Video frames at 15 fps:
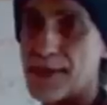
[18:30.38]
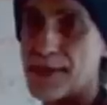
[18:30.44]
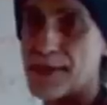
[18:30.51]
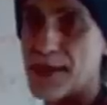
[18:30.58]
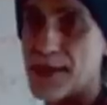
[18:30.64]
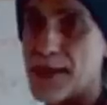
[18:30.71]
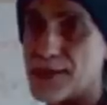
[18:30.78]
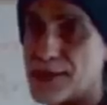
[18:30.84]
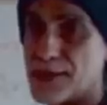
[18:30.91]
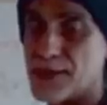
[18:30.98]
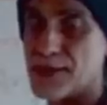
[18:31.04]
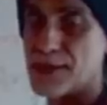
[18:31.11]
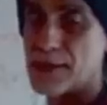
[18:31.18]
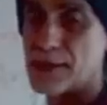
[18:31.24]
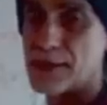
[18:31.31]

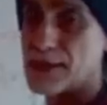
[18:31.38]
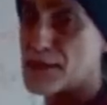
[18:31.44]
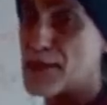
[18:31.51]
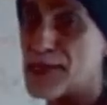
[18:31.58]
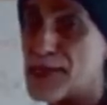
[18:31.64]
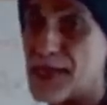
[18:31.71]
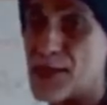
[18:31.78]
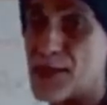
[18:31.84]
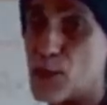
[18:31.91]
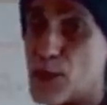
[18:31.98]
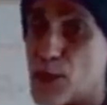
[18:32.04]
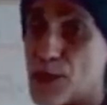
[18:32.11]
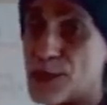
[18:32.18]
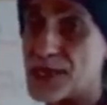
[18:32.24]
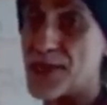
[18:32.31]
And there's many
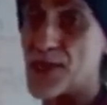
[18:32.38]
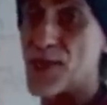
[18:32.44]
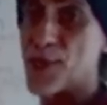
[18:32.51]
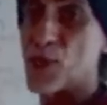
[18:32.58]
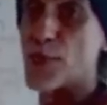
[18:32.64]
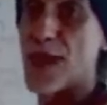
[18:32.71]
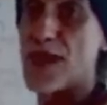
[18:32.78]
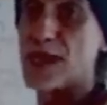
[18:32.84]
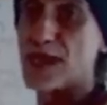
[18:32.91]
other words. The